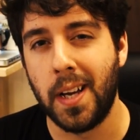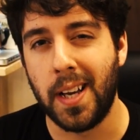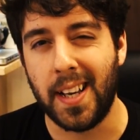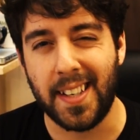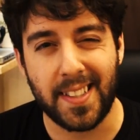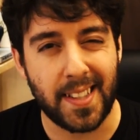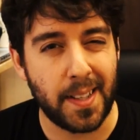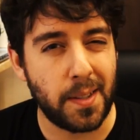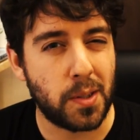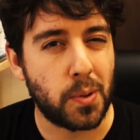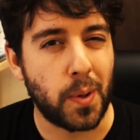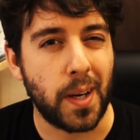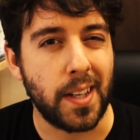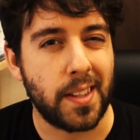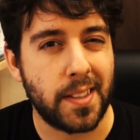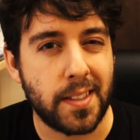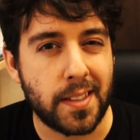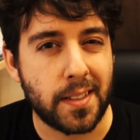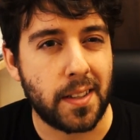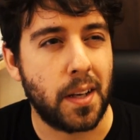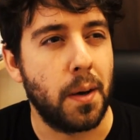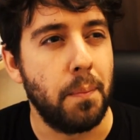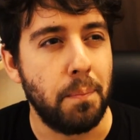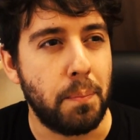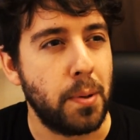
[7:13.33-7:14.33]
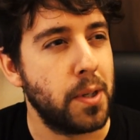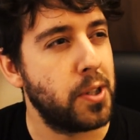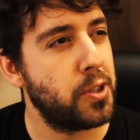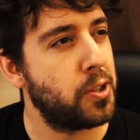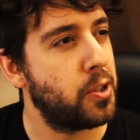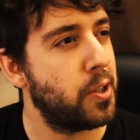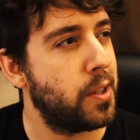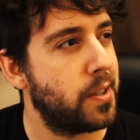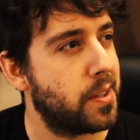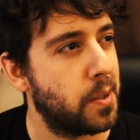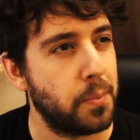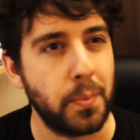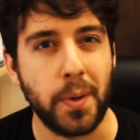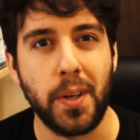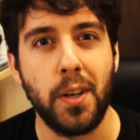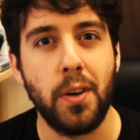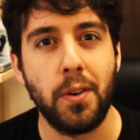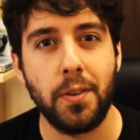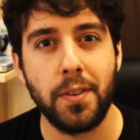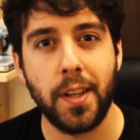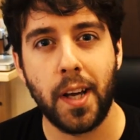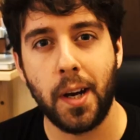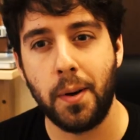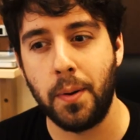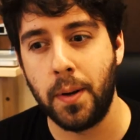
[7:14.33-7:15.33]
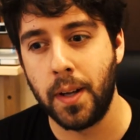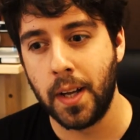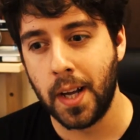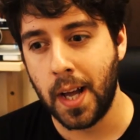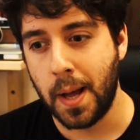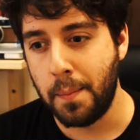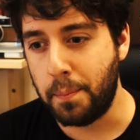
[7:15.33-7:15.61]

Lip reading: He seems quite combustious, as we'd all know.